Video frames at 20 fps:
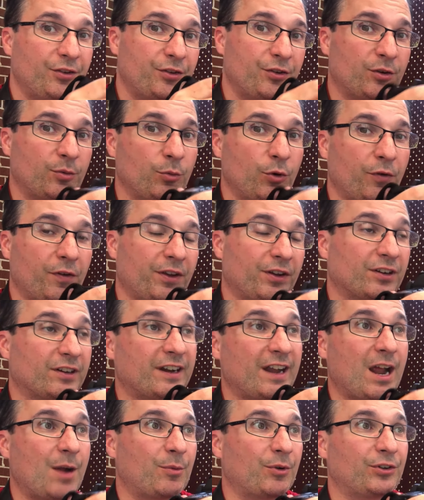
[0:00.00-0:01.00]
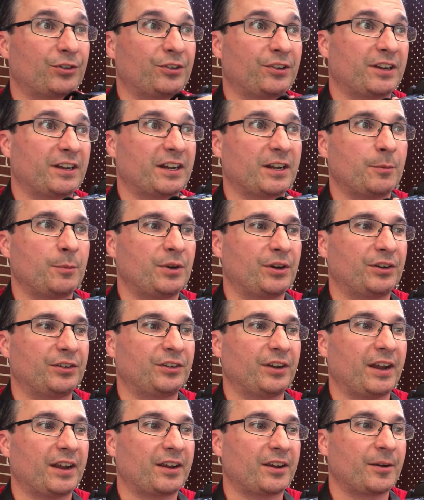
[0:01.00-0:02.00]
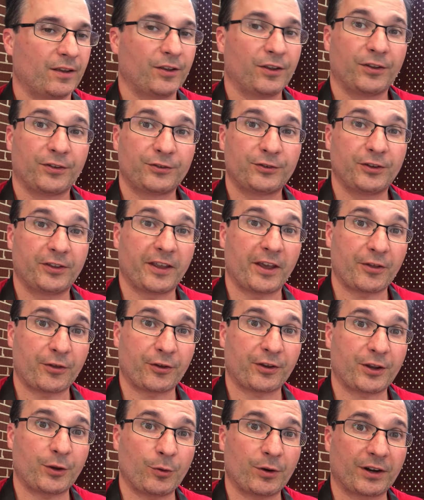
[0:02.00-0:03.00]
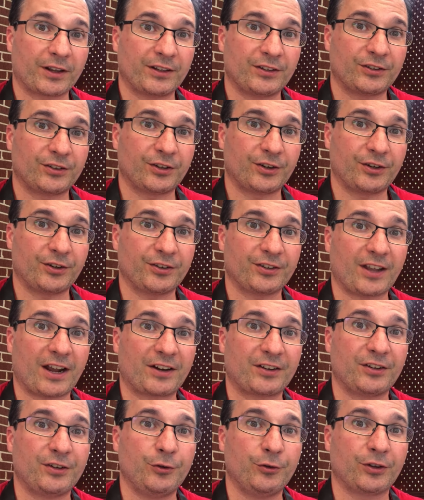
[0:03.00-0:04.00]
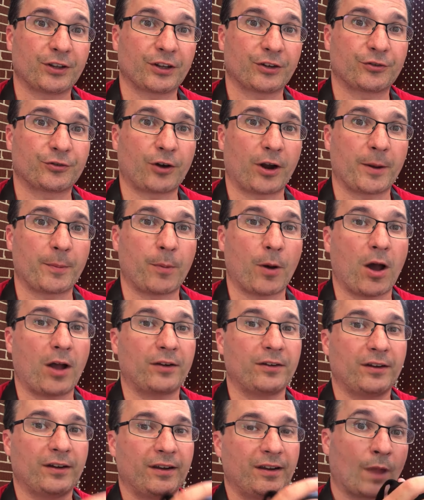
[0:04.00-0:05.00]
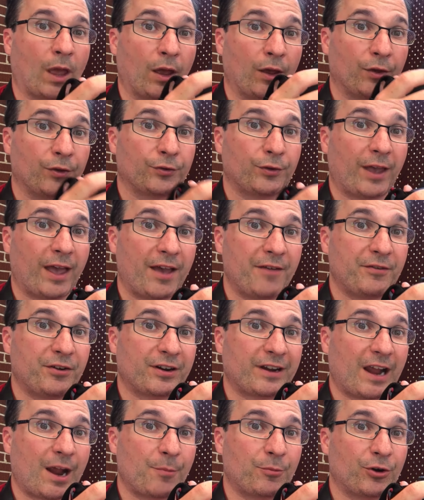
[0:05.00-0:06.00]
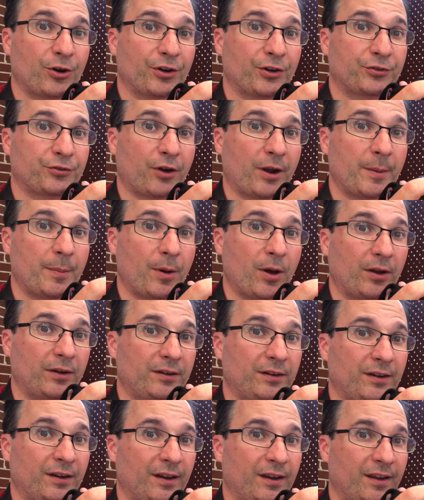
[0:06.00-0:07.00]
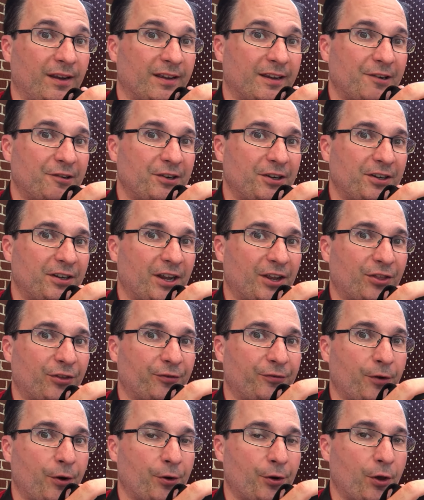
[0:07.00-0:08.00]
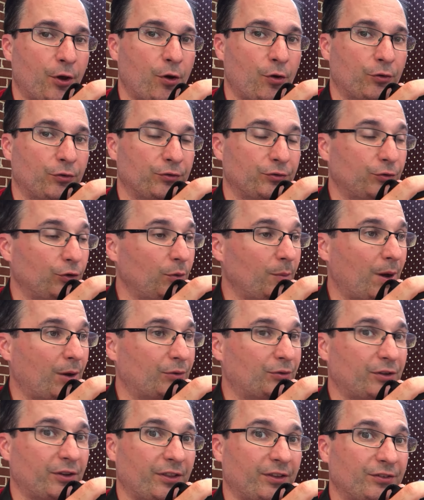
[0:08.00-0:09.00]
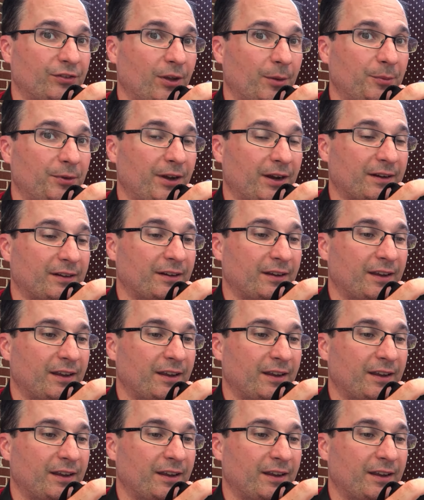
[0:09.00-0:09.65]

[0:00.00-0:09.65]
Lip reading: you're moving your camera, so you're going to get a bit of shake. So the other thing you want to consider is actually using a tripod. So have your camera on a tripod, get ready to take the photo, zoom out to the subject.